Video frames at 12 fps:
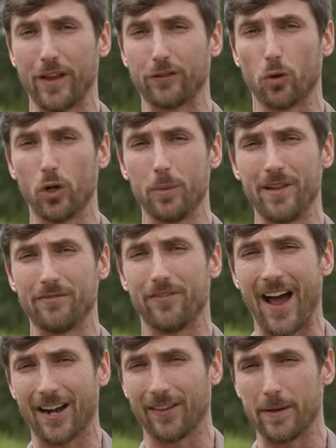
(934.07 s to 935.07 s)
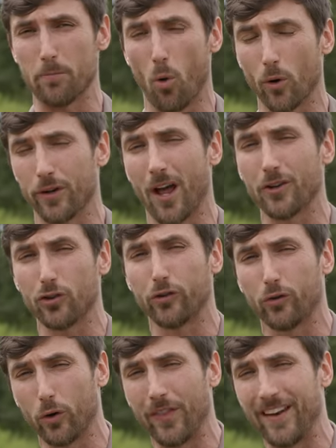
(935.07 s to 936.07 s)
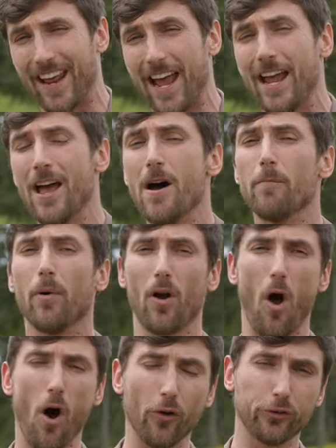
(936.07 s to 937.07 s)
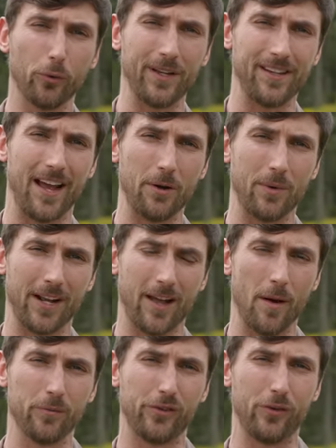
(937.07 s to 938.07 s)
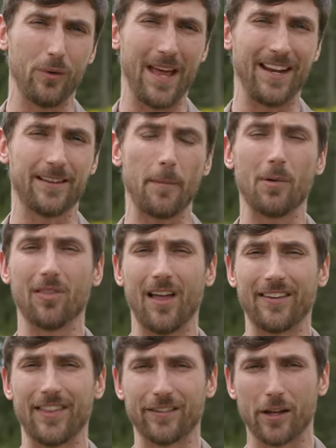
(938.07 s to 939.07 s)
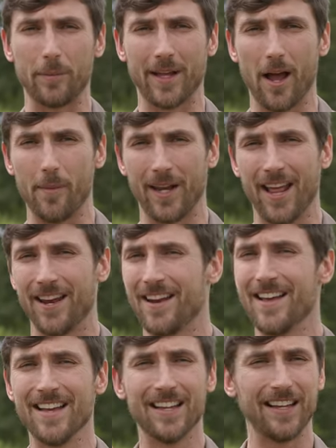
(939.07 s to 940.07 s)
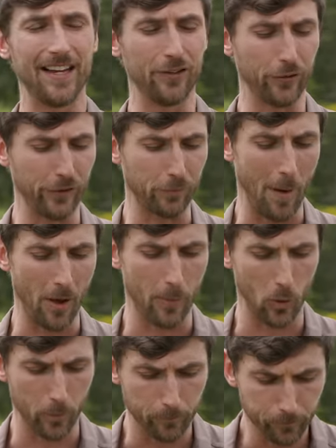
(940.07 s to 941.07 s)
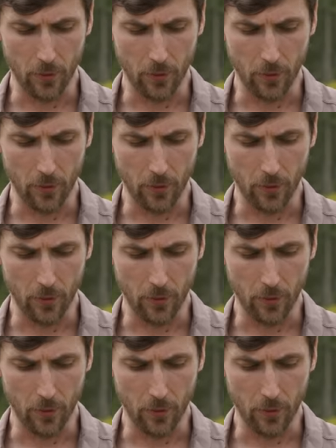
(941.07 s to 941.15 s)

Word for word: That's going to be vitally important, not just during the day, but also at night when it comes to any type of light that's going to be coming in easily spottable.